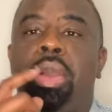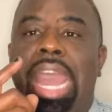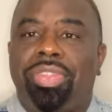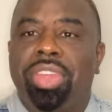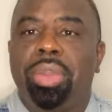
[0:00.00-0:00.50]

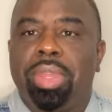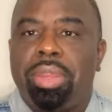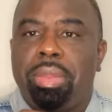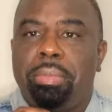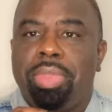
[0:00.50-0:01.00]
I think
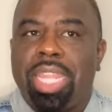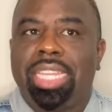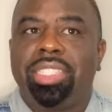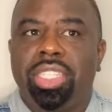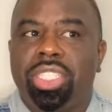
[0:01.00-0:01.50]
when
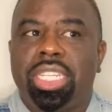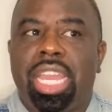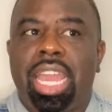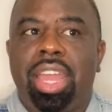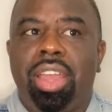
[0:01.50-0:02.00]
Destiny's
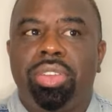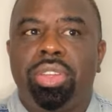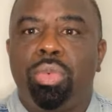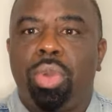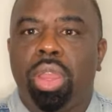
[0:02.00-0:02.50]
Child
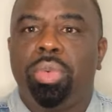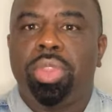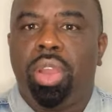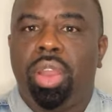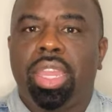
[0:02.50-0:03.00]
worked
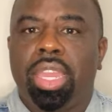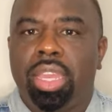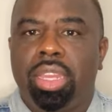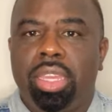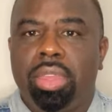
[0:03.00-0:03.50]
with R.
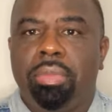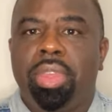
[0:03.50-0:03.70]
Kelly,